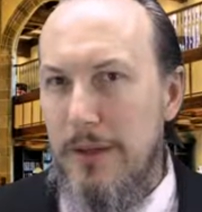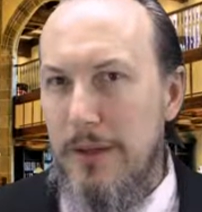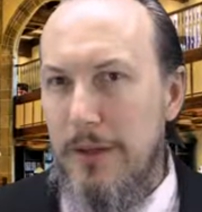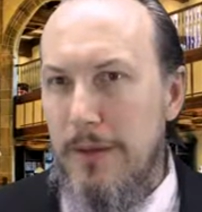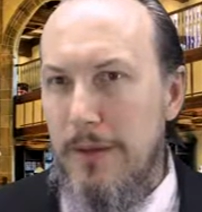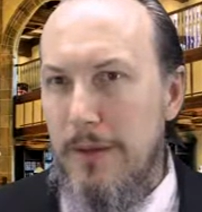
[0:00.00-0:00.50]

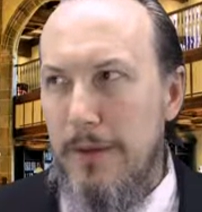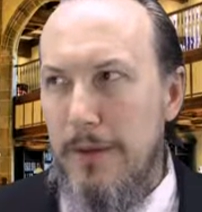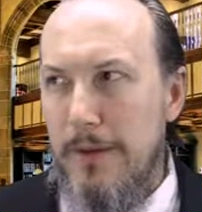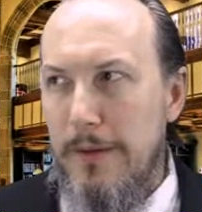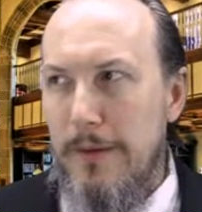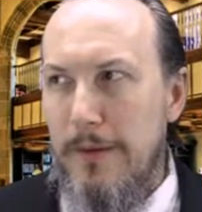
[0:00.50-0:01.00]

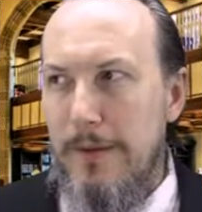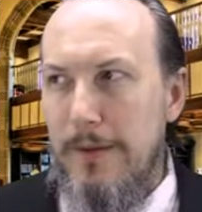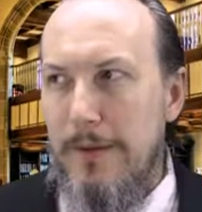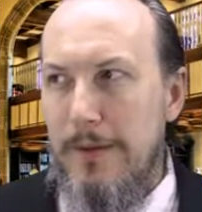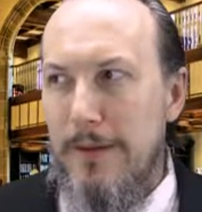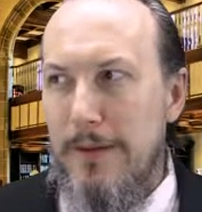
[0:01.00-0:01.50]

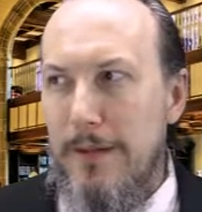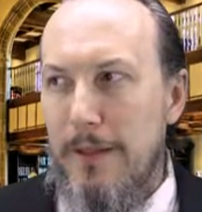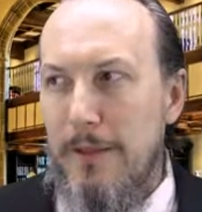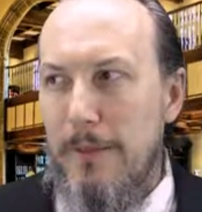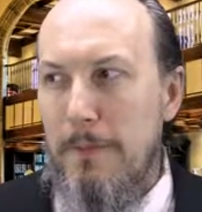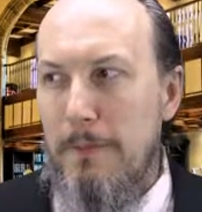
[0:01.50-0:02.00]

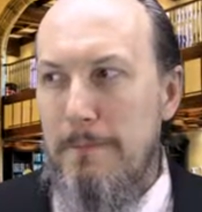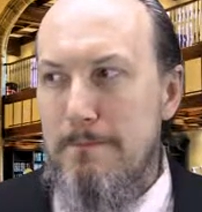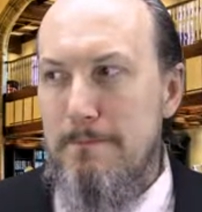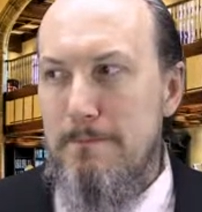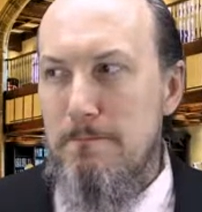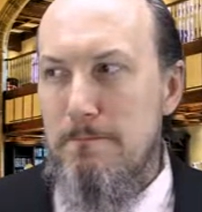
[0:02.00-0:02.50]

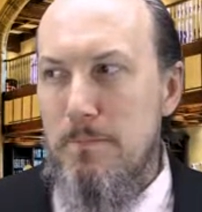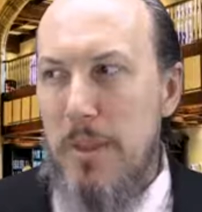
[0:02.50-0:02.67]
No one is speaking in this clip.